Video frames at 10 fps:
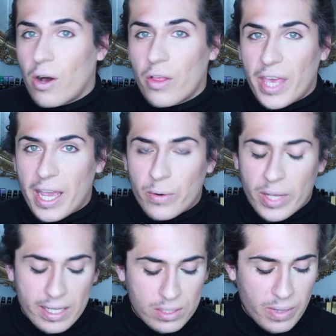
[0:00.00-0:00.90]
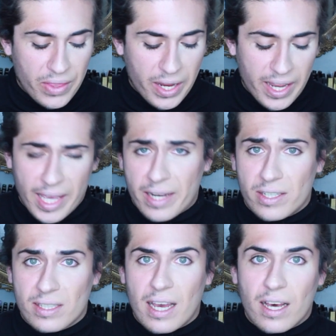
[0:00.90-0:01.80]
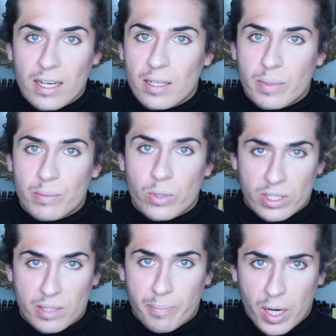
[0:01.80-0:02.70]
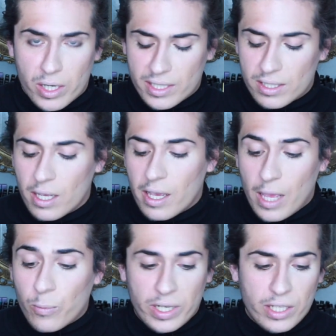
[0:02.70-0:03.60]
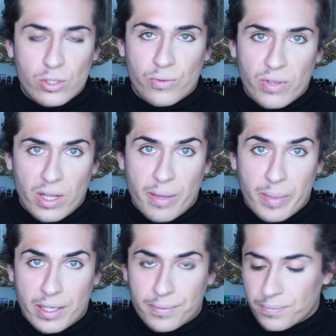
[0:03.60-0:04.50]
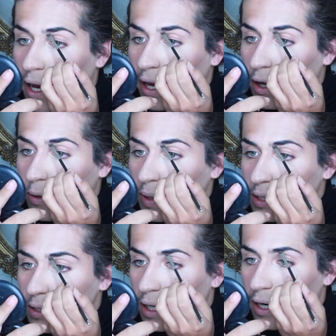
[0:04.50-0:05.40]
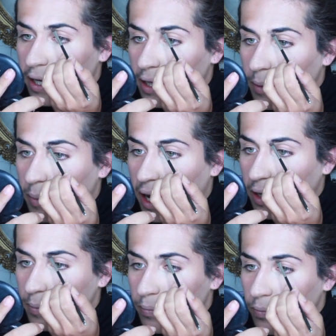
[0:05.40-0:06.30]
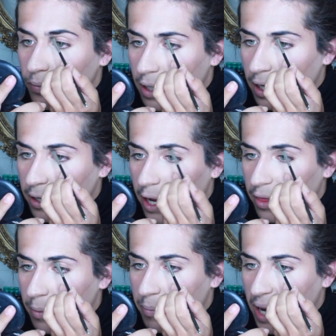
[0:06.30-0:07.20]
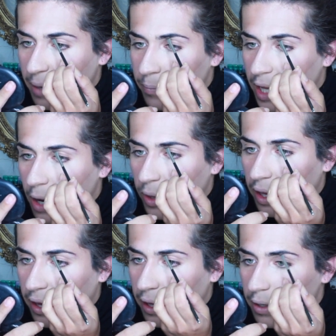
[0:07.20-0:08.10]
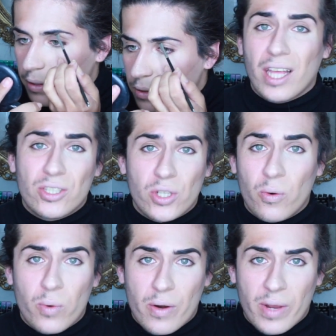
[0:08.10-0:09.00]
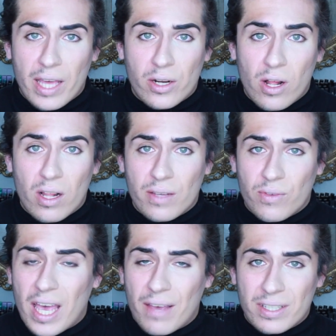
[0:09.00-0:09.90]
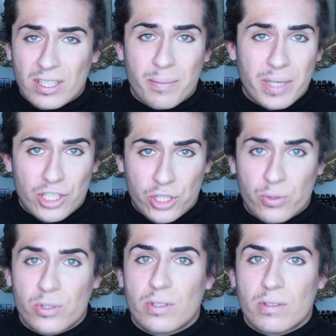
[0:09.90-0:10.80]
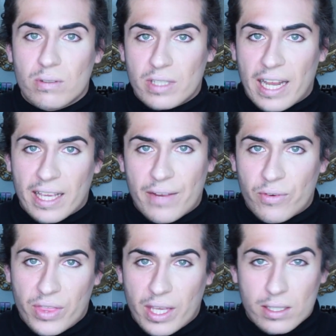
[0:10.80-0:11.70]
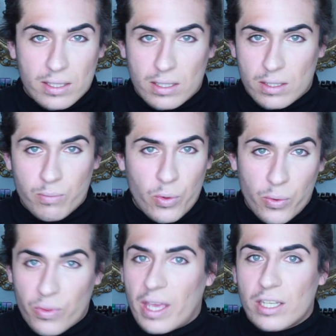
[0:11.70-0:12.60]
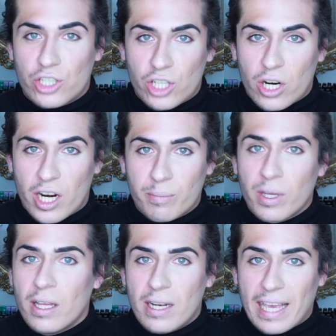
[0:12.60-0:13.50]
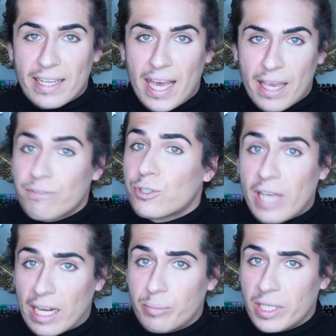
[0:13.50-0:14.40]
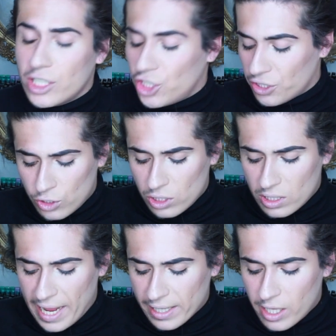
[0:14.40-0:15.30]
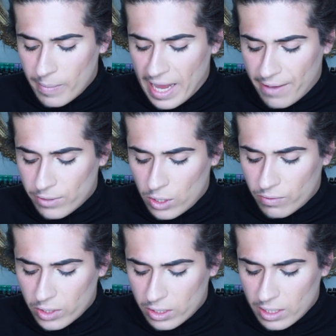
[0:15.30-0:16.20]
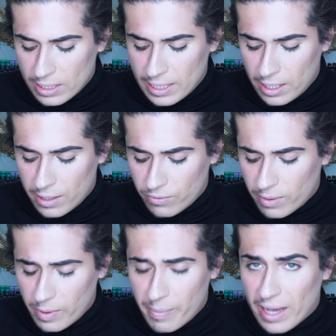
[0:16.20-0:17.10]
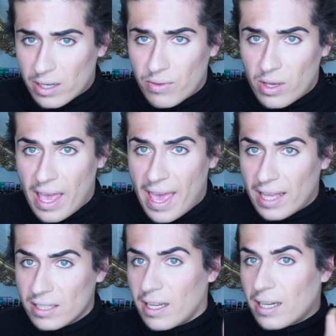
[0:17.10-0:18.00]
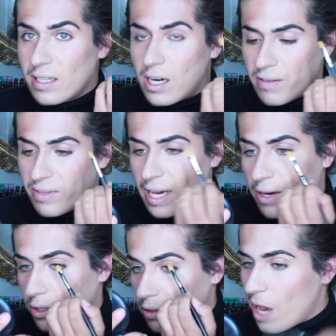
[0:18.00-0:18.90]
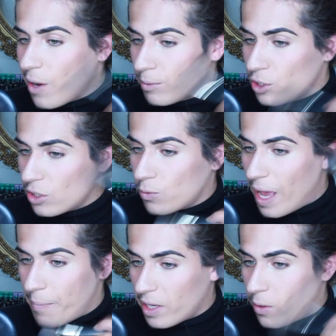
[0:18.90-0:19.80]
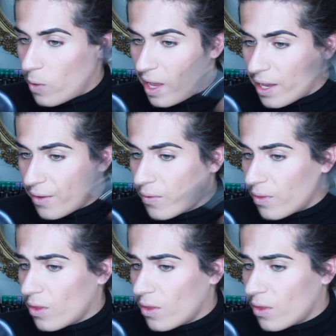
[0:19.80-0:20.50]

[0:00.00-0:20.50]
all the areas where the hairs are a little bit more sparse and we need to fill them in. I always start at the bottom. Now here. And don't worry at all if you're having some issues getting everything smooth and sharp like a knife to cut it. Just take some leftover concealer from the back of your hand and carve it out. Now I'm just swiping away